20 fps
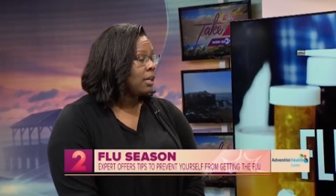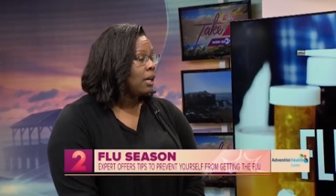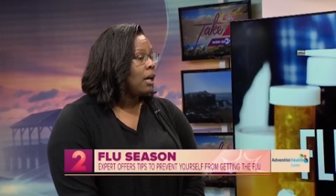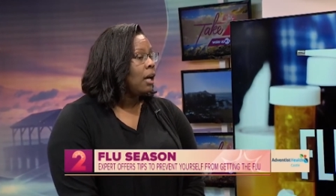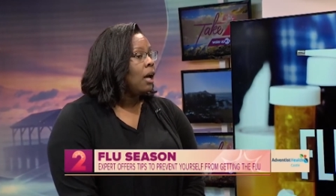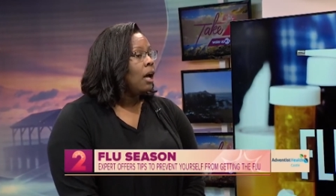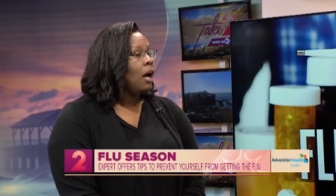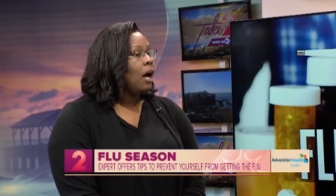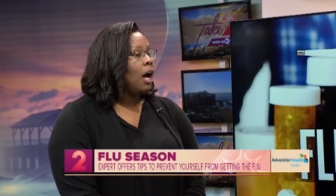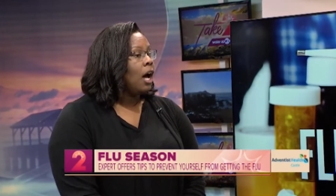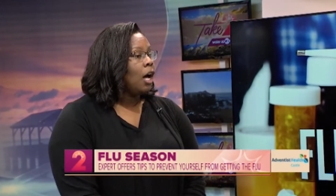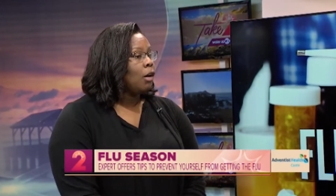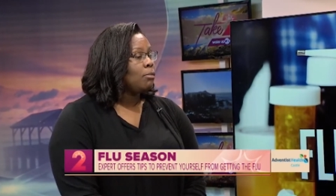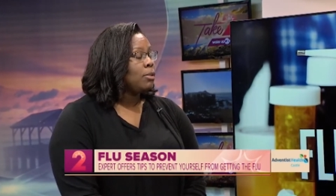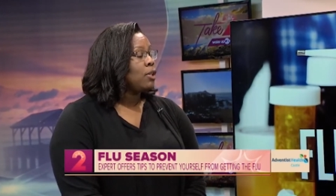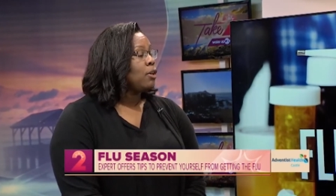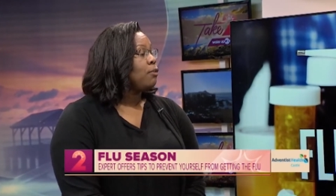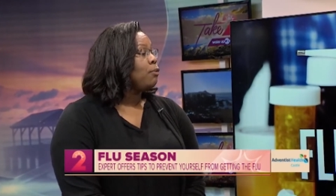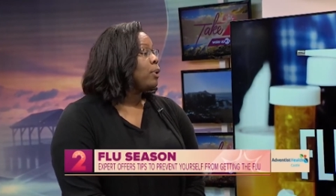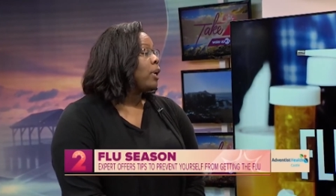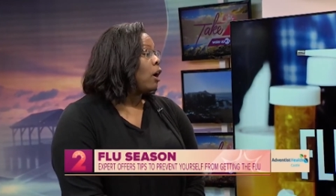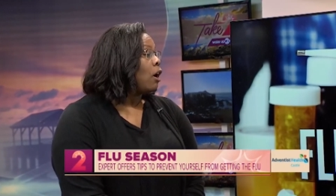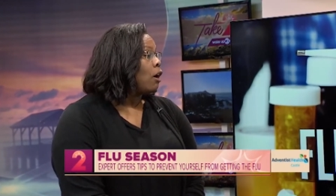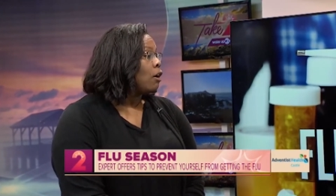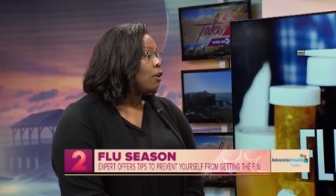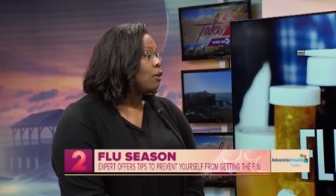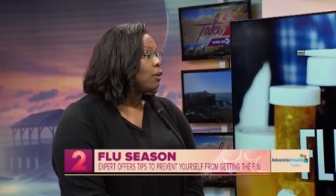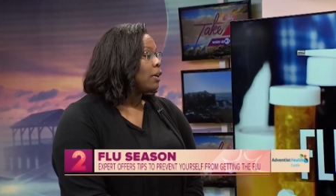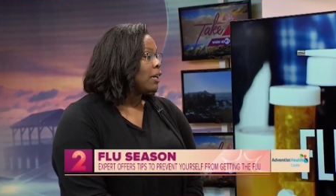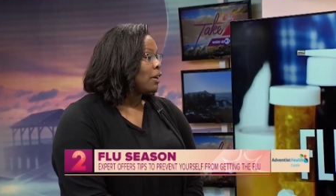Mm. Um, so if we all
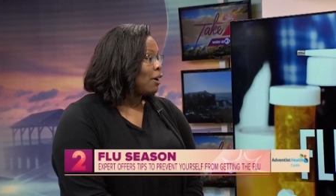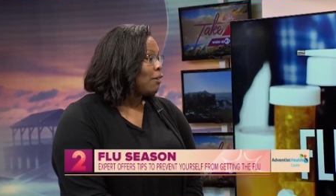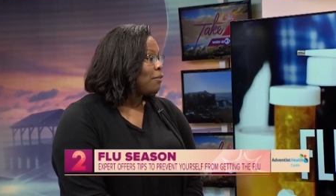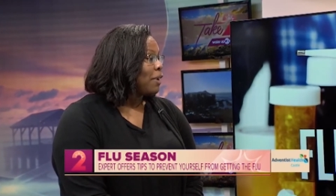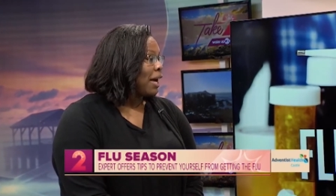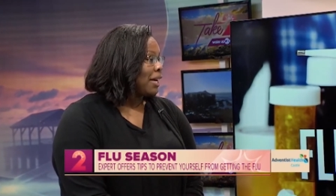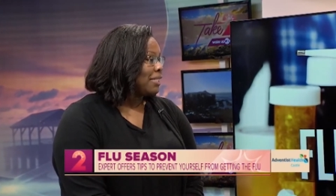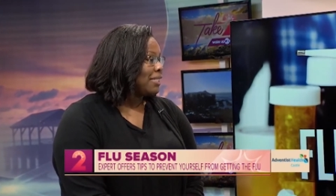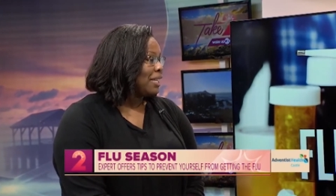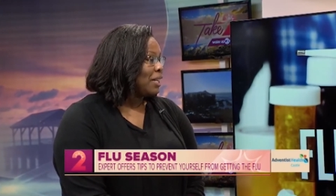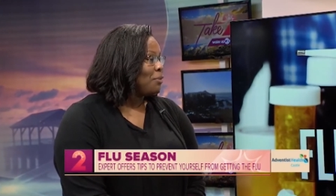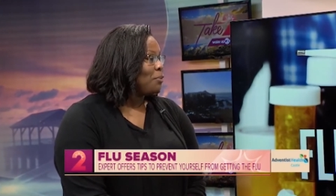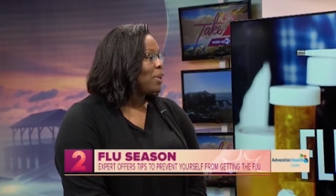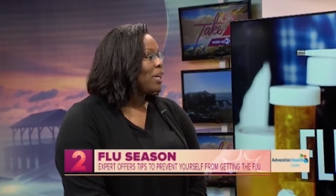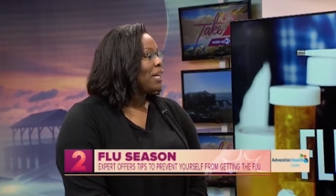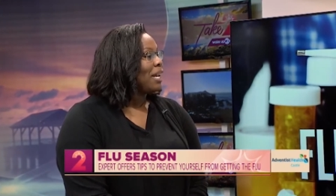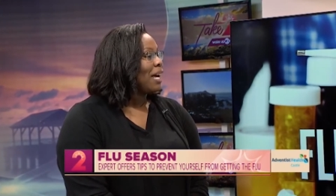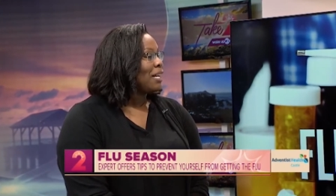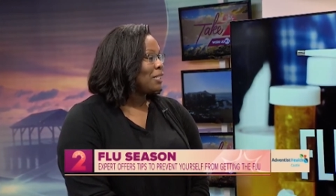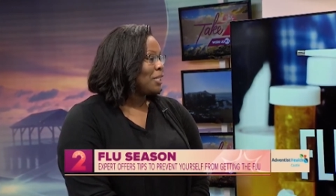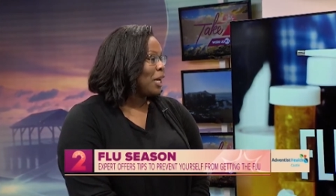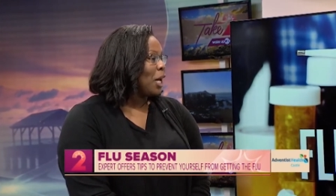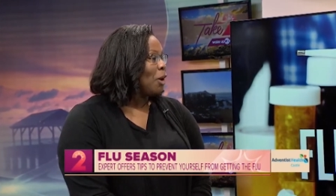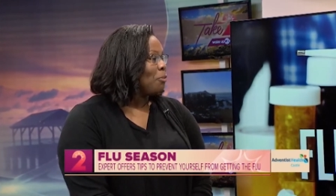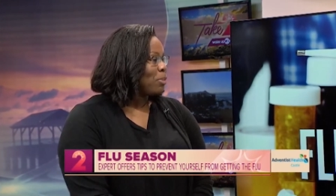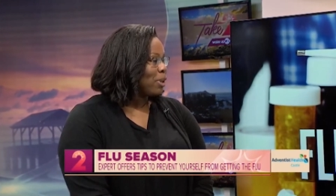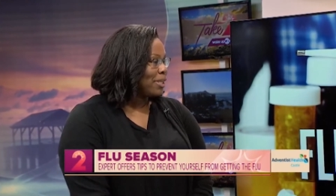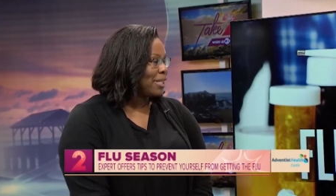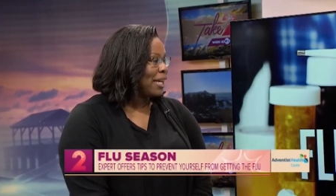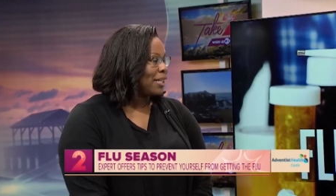go get our vaccine, we can actually help
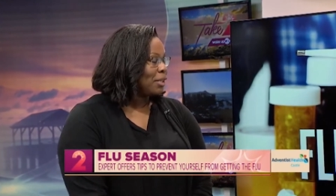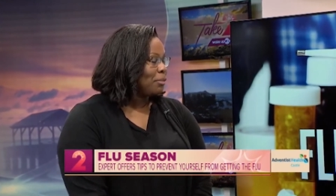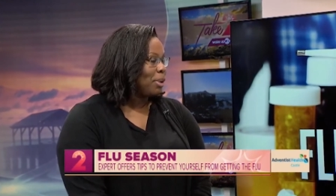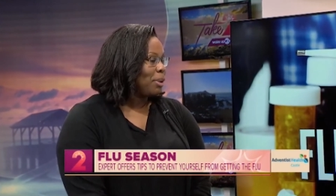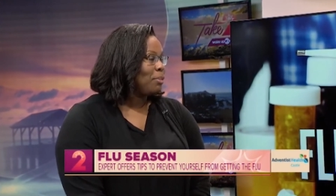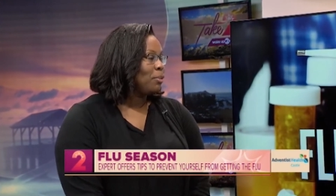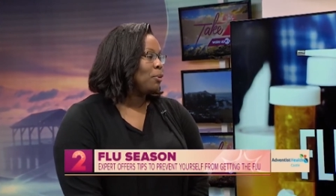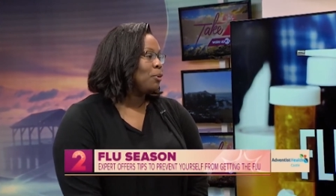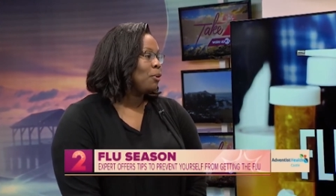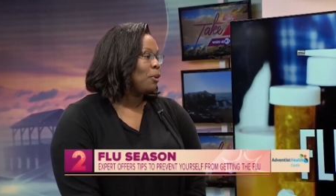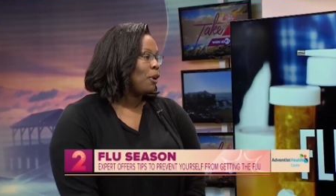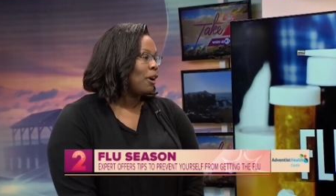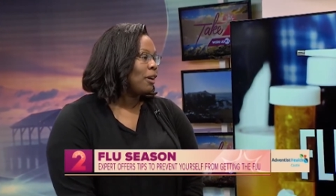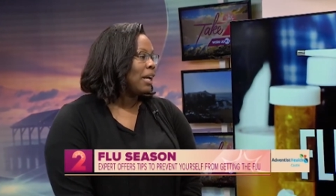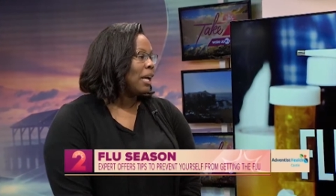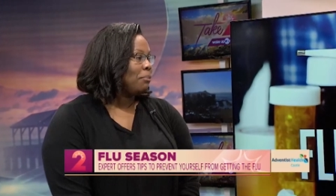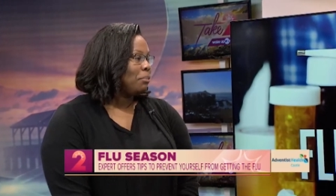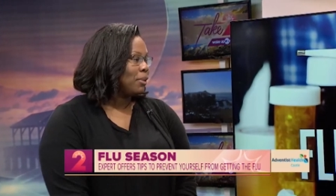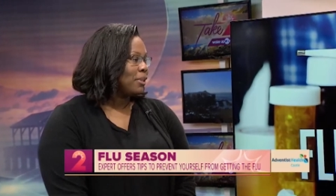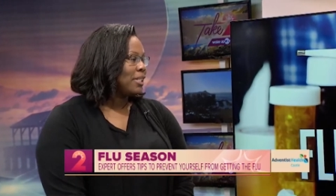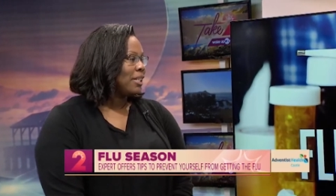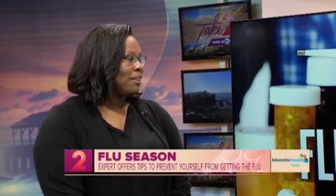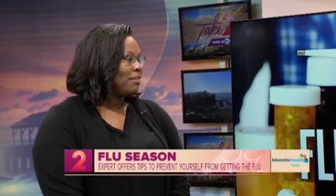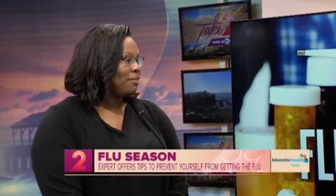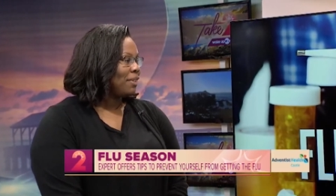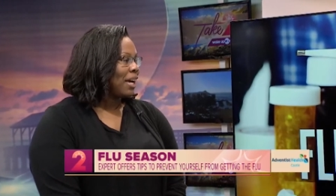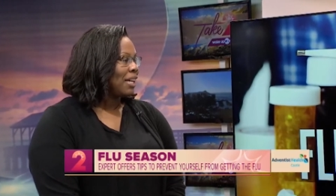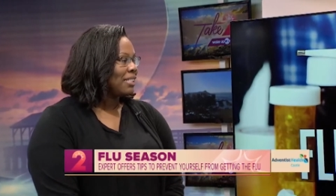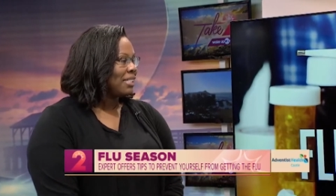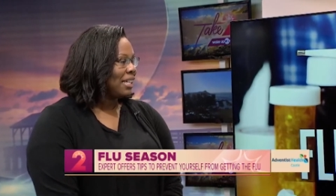protect the people who aren't able to get
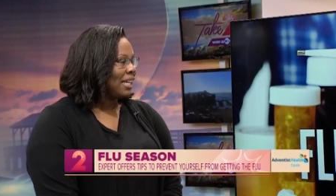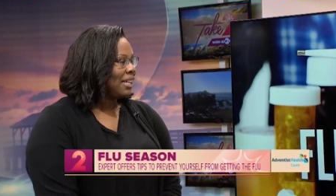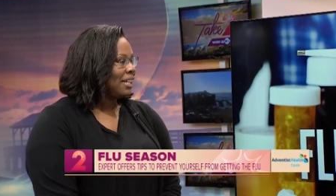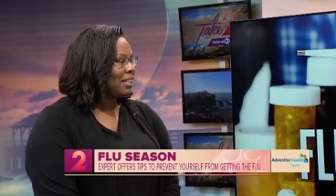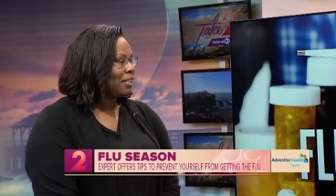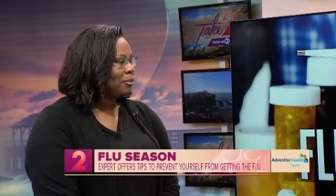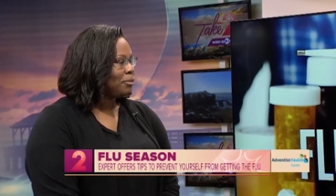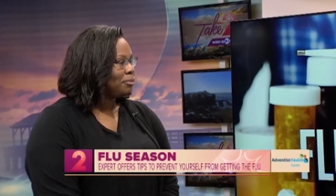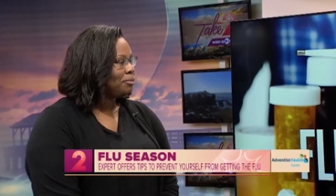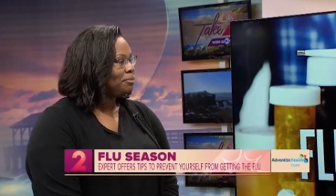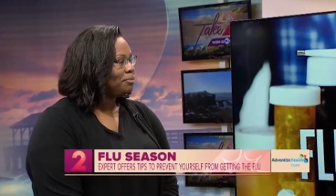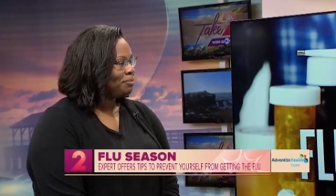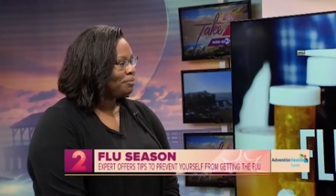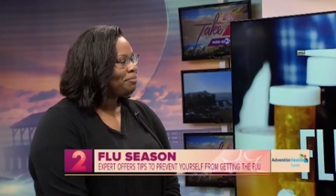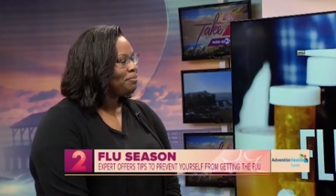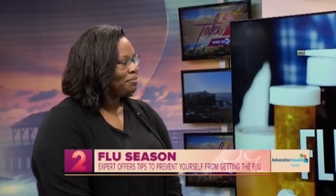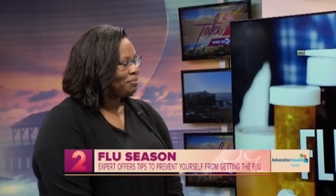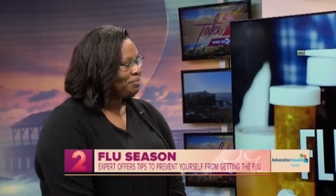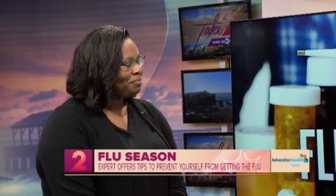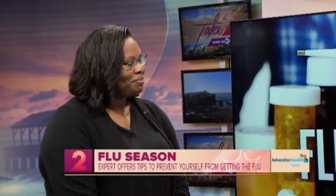vaccinated. Right, right.